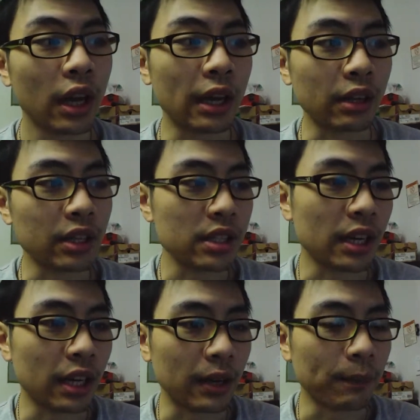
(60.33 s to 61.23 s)
and that's
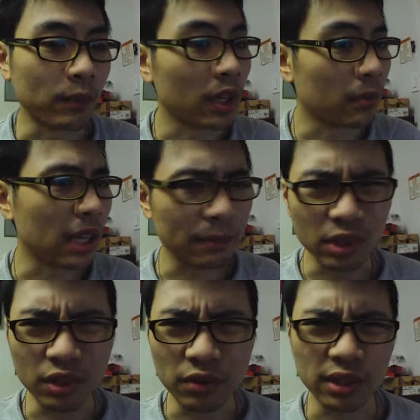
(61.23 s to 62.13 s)
going to be, I
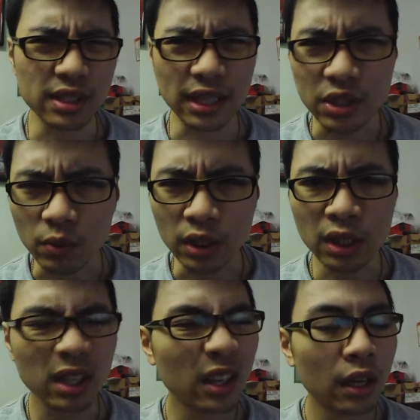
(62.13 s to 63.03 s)
believe, released next
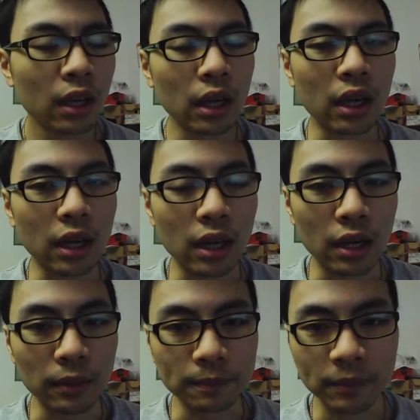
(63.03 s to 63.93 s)
week.
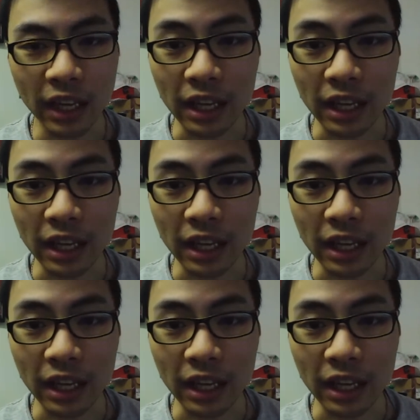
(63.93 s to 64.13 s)
And